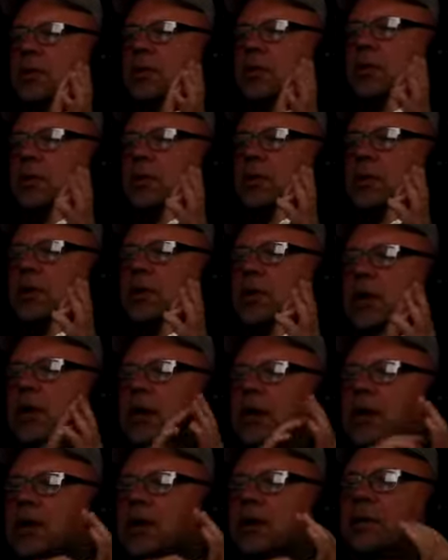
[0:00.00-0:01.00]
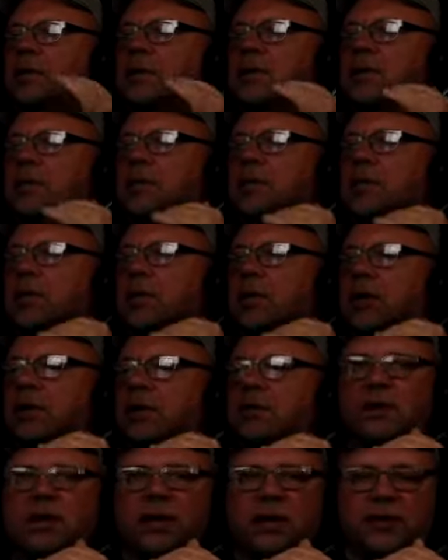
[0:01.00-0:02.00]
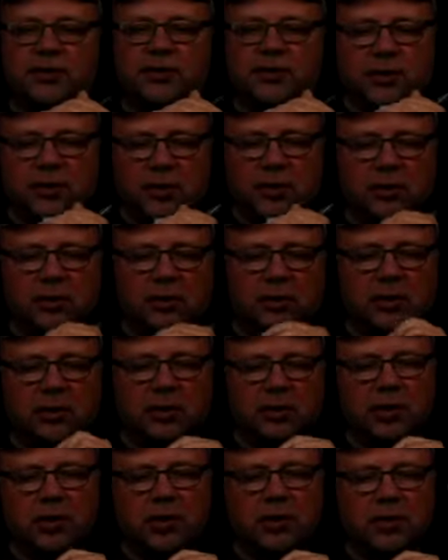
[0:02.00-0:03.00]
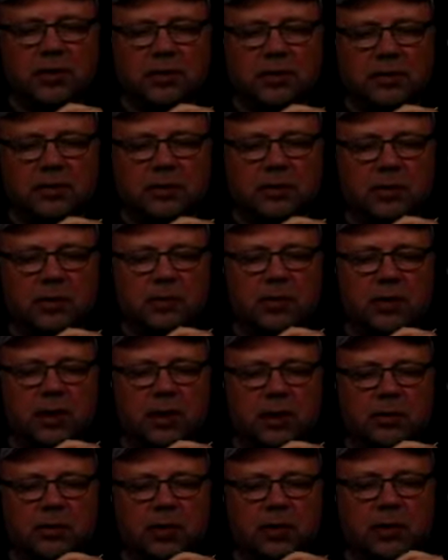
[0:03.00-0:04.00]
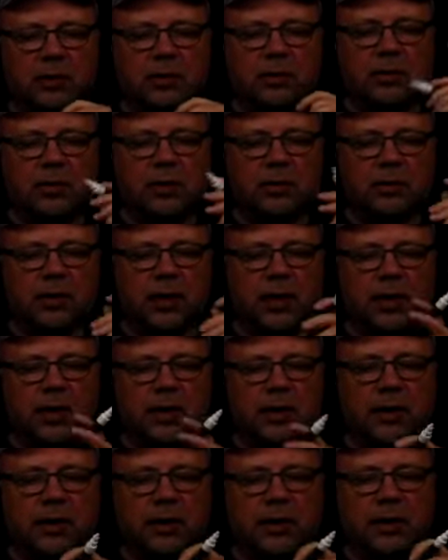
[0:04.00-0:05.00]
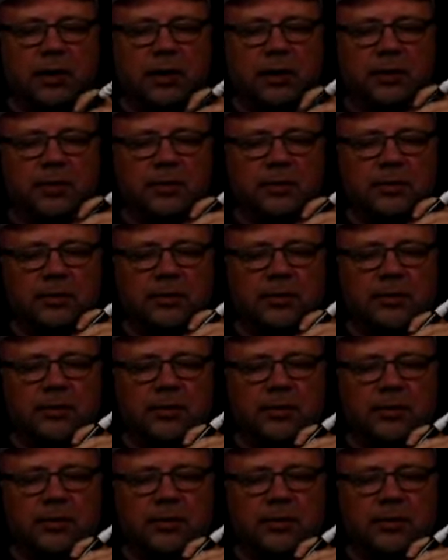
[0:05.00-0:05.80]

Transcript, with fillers: We have, we have an answer, all right? The formula we're going to apply is